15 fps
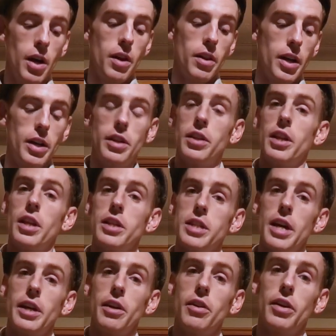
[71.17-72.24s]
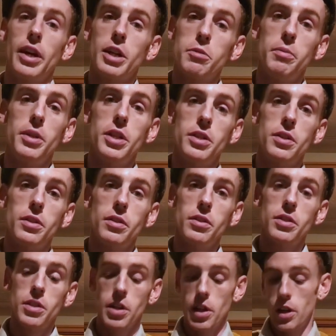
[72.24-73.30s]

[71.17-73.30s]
that you can then take it on expeditions.